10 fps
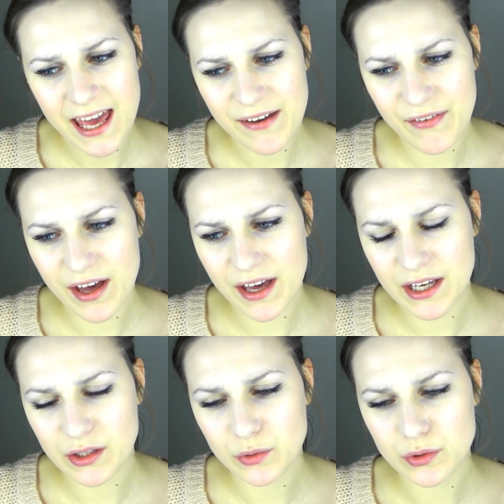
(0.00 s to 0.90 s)
if
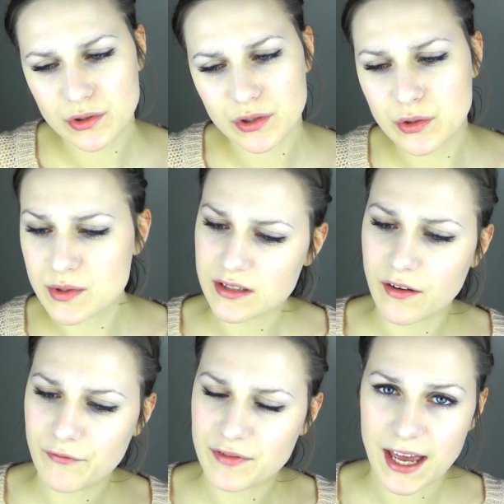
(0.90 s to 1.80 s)
I don't use
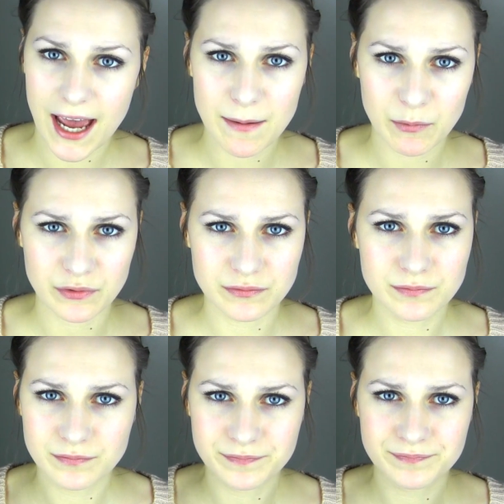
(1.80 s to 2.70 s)
enough time on
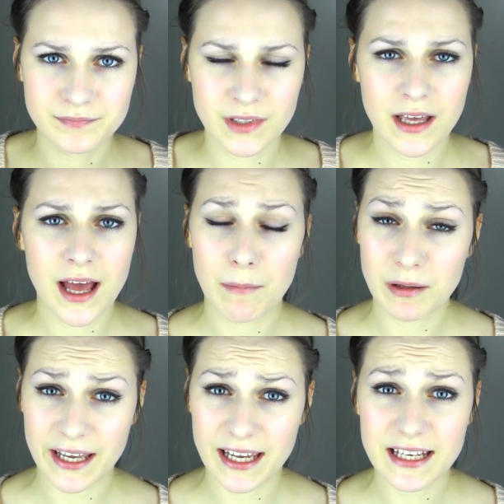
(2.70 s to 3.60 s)

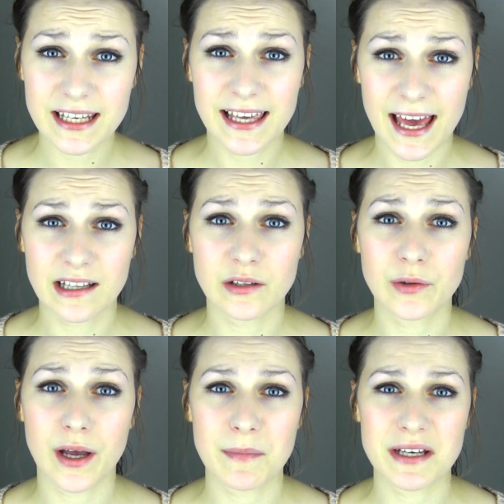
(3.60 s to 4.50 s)
applying it, it can
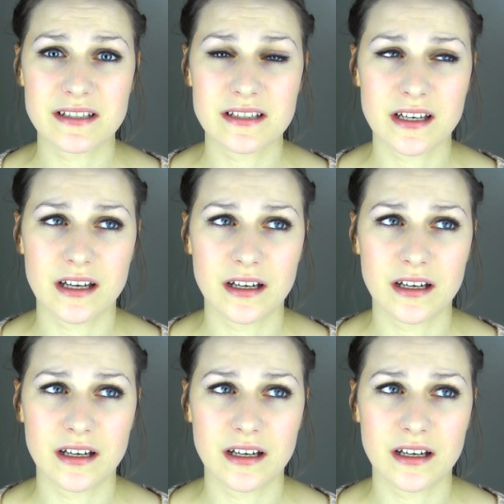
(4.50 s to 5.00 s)
look a bit